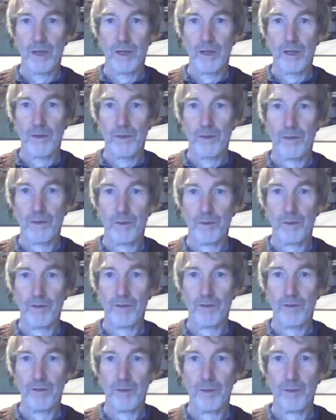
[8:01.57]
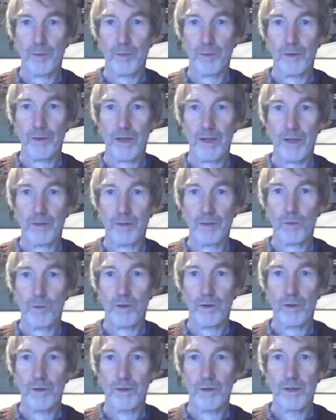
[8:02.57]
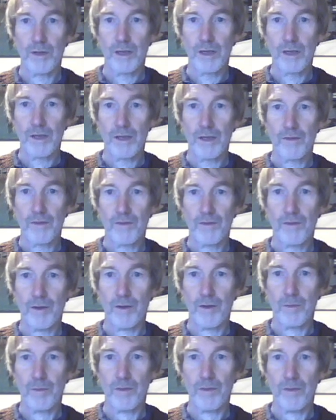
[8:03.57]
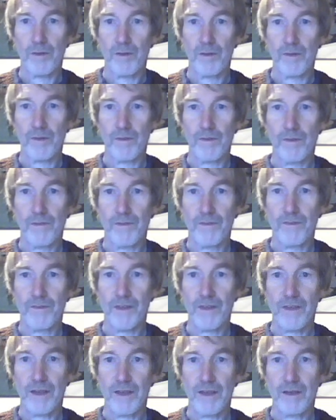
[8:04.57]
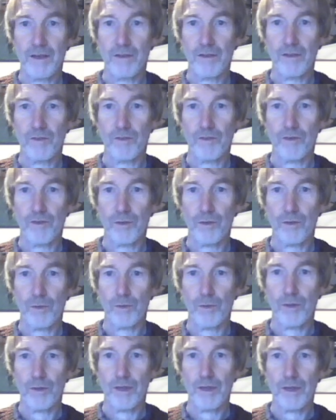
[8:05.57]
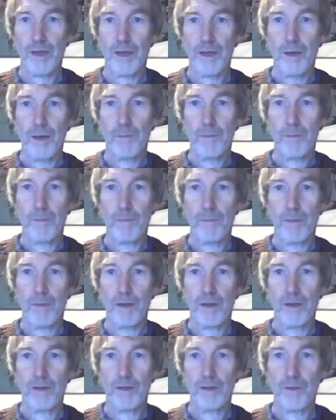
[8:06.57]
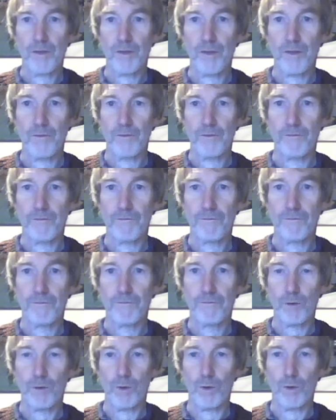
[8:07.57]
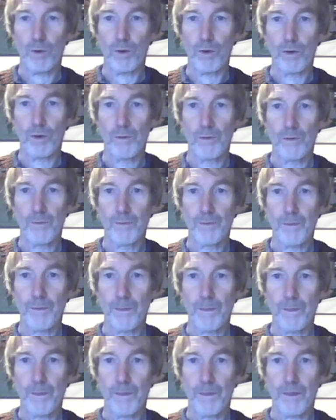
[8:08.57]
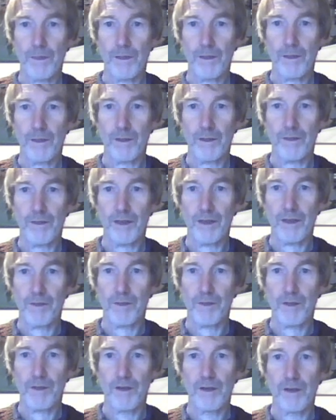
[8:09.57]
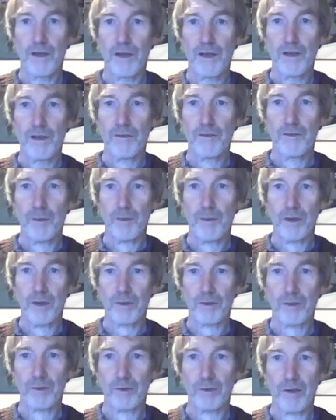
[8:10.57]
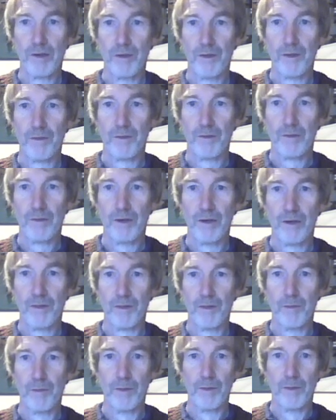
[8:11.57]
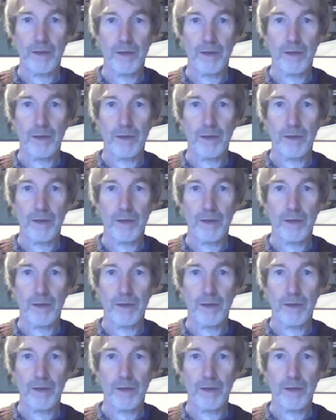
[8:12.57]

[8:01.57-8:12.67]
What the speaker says: So we have 9.81 times 10 to the minus 4 as the answer for the particle Reynolds number,